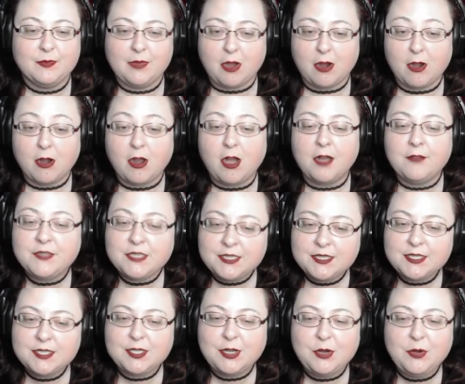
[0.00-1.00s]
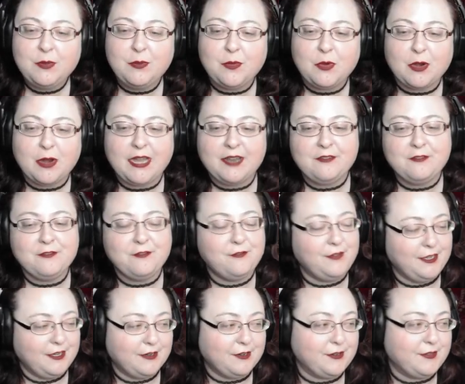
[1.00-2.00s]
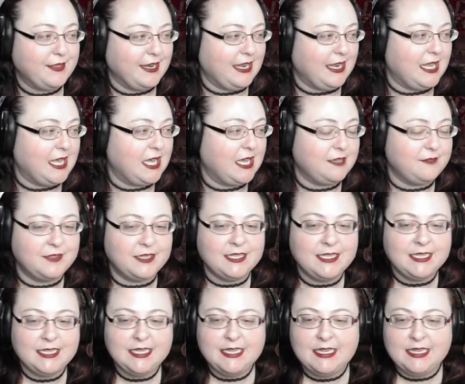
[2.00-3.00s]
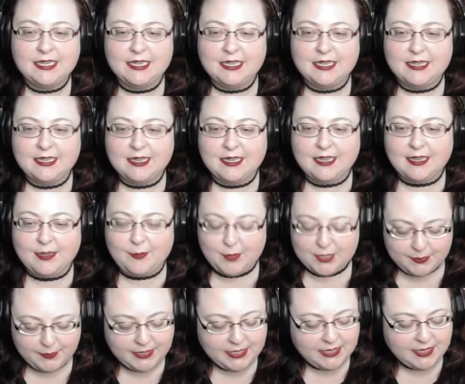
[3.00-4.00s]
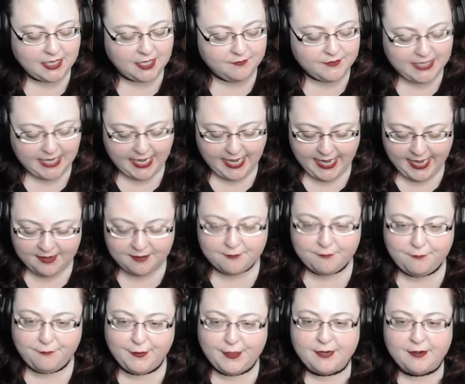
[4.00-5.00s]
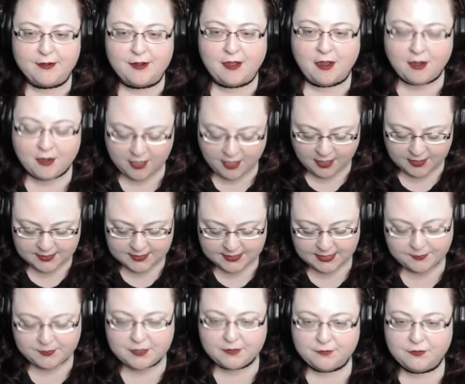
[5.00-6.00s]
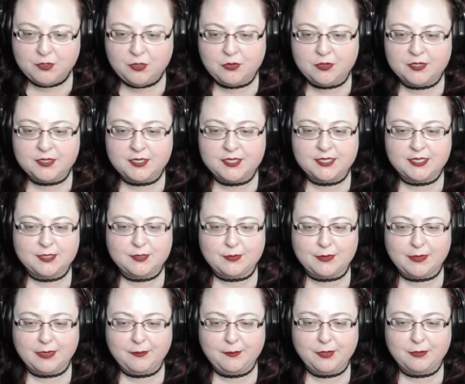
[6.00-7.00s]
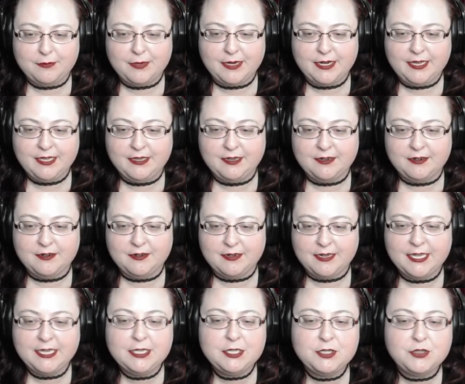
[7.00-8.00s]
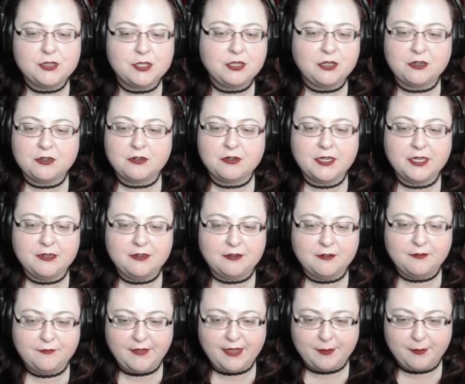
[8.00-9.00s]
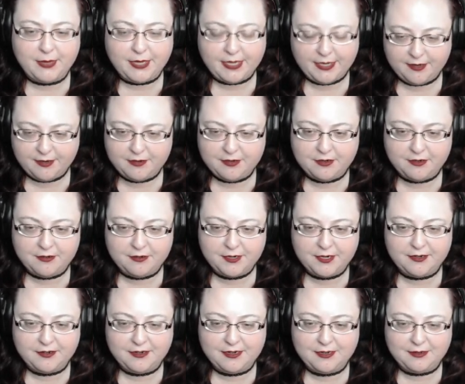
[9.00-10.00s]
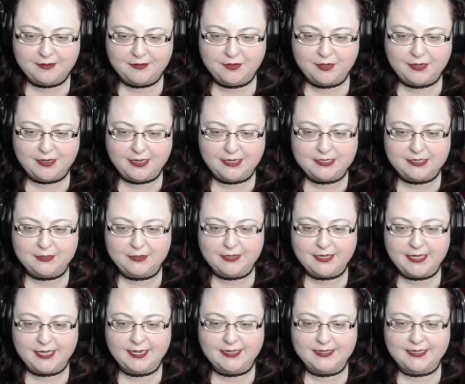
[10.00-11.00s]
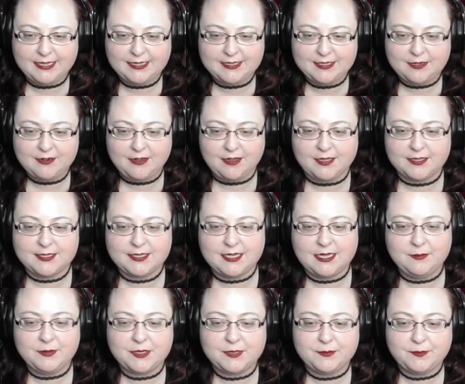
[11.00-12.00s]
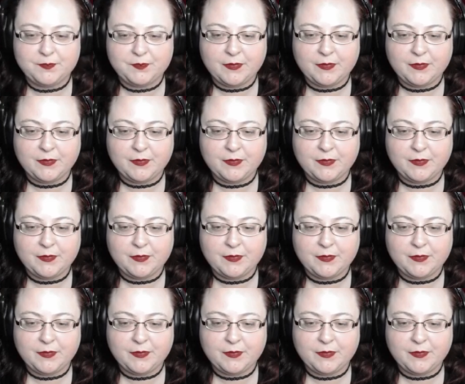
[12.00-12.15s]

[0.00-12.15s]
are often so more out of fear than love. Want to be loved and feared. Our concept, of course, is we're going to put right here, Kindred Courier or Vampire Courier, however you'd like to look at it. That's our concept.